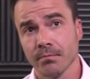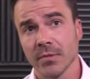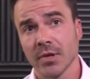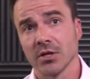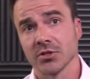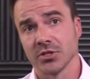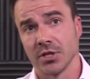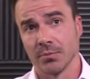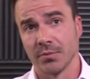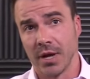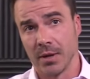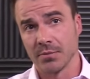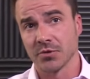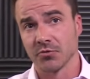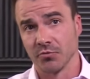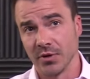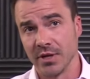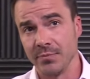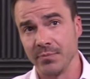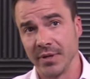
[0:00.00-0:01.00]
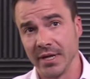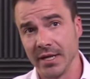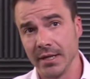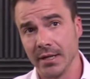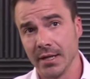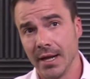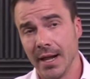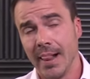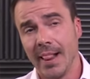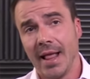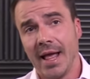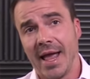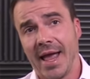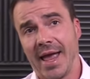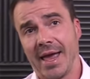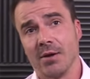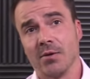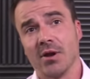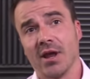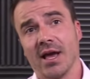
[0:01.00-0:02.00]
sometimes repeat.
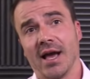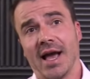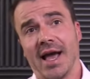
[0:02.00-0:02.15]
And